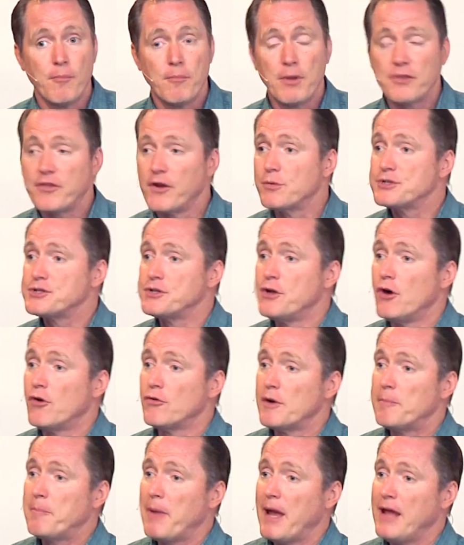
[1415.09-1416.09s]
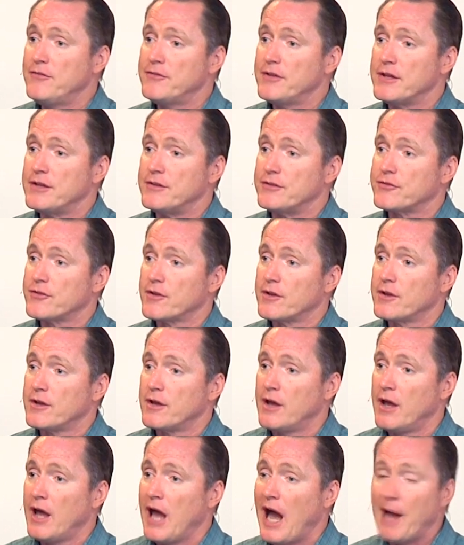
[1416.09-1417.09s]
But there was no repentance.
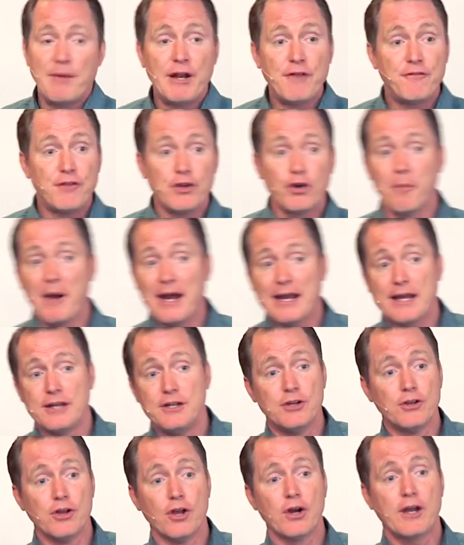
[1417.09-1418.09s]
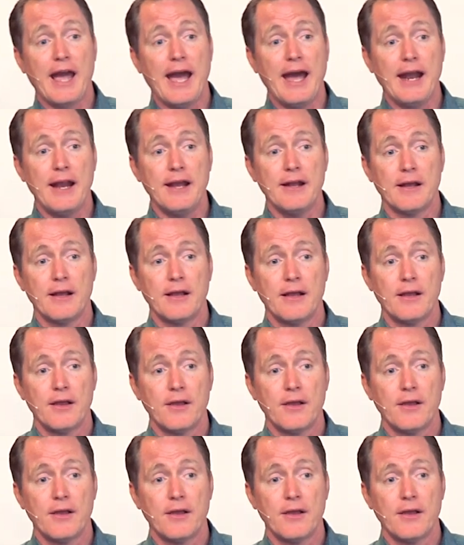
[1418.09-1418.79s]
I mean, if you go back and you look at it,